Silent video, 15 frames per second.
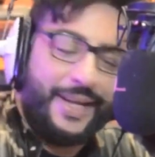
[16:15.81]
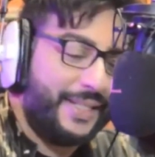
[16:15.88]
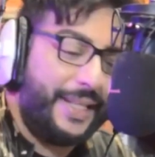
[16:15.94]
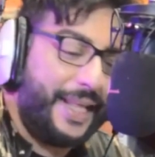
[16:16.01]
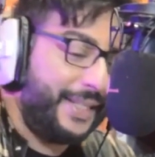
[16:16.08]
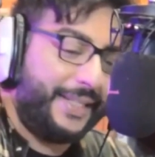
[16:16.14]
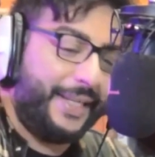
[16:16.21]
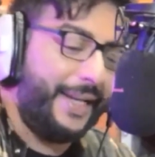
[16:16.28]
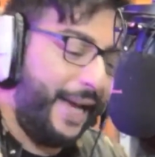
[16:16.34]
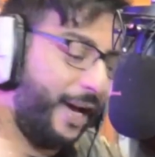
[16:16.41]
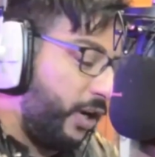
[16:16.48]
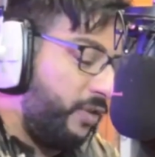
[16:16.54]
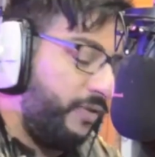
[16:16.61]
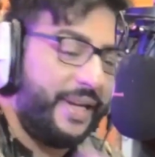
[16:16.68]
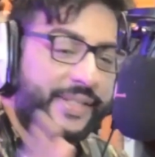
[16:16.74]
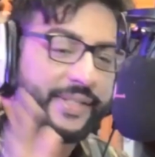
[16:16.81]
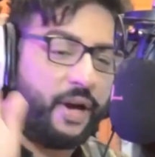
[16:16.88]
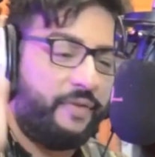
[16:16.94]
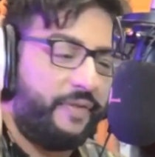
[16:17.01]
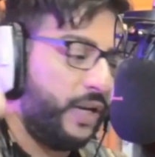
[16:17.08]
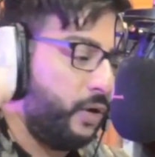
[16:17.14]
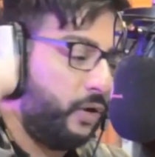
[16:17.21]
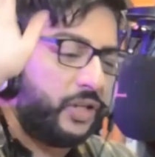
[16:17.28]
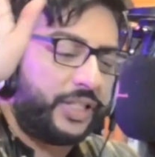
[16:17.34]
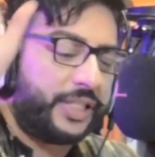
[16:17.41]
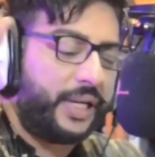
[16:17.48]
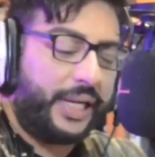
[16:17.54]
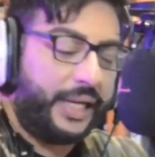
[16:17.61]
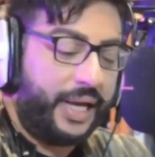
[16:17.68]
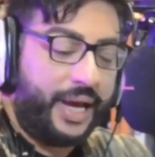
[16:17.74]
So that's it now. Career's over. You're
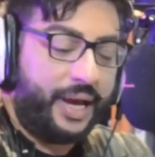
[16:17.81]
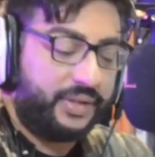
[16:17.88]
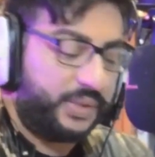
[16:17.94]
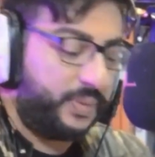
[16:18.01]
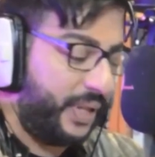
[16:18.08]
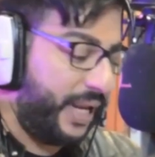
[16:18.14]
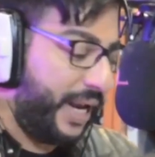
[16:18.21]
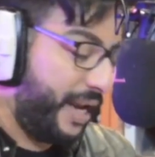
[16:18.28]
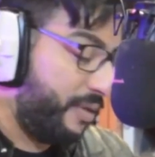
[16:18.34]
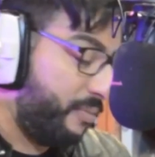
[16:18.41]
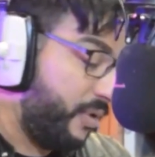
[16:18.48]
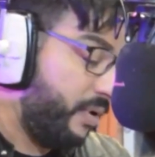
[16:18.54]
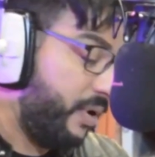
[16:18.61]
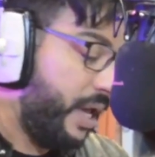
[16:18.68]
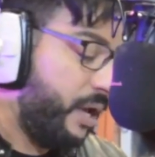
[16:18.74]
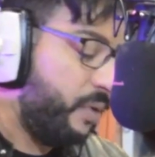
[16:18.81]
stuck in a house with an animal.